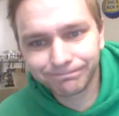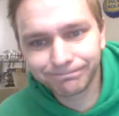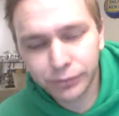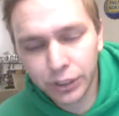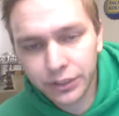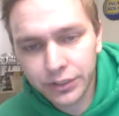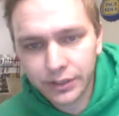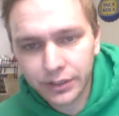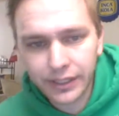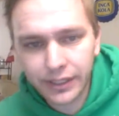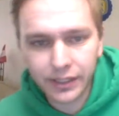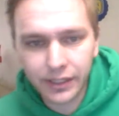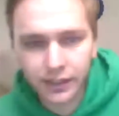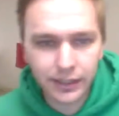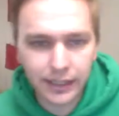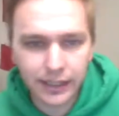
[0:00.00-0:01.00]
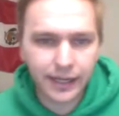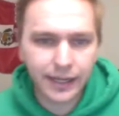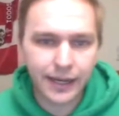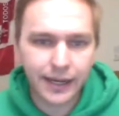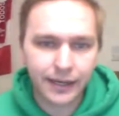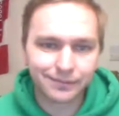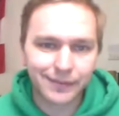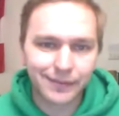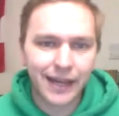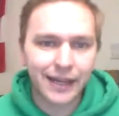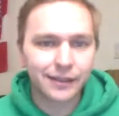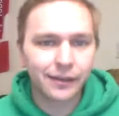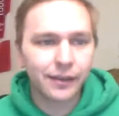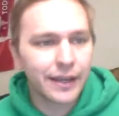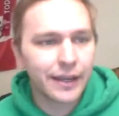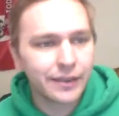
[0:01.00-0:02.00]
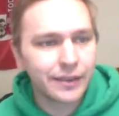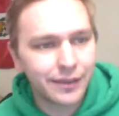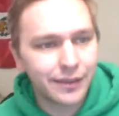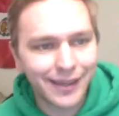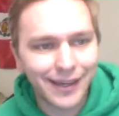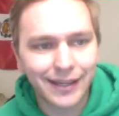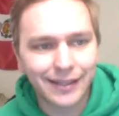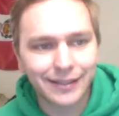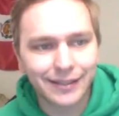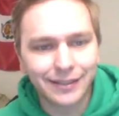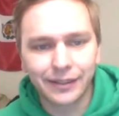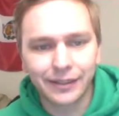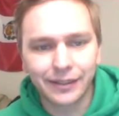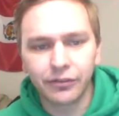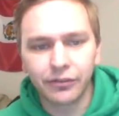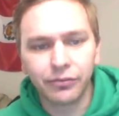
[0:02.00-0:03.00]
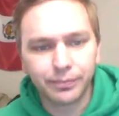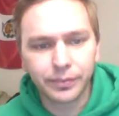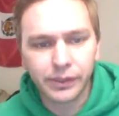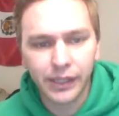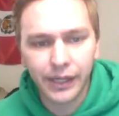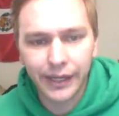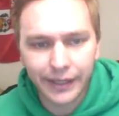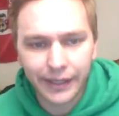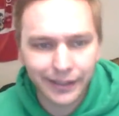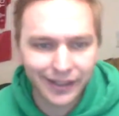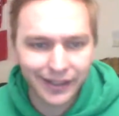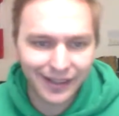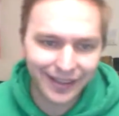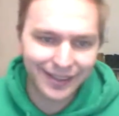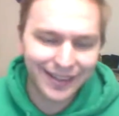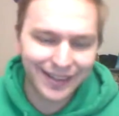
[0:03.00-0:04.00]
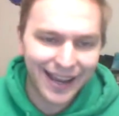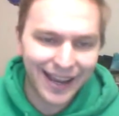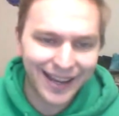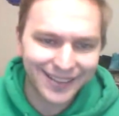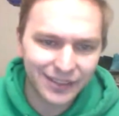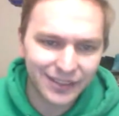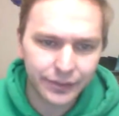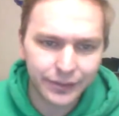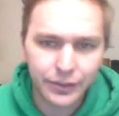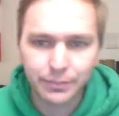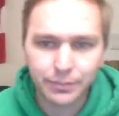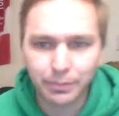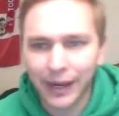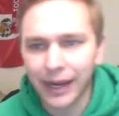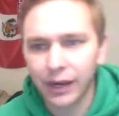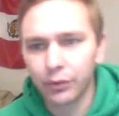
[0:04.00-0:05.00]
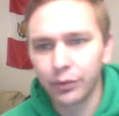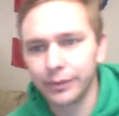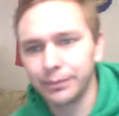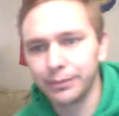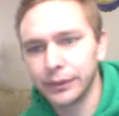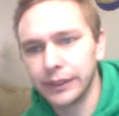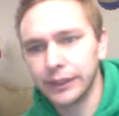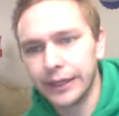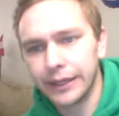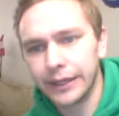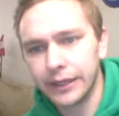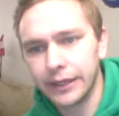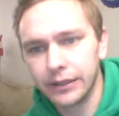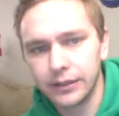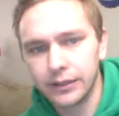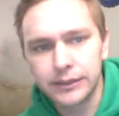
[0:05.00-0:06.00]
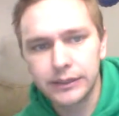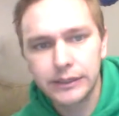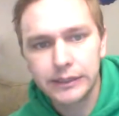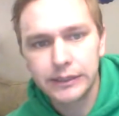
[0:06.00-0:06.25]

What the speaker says: Personally here, I like the idea of playing an Islanders power play here.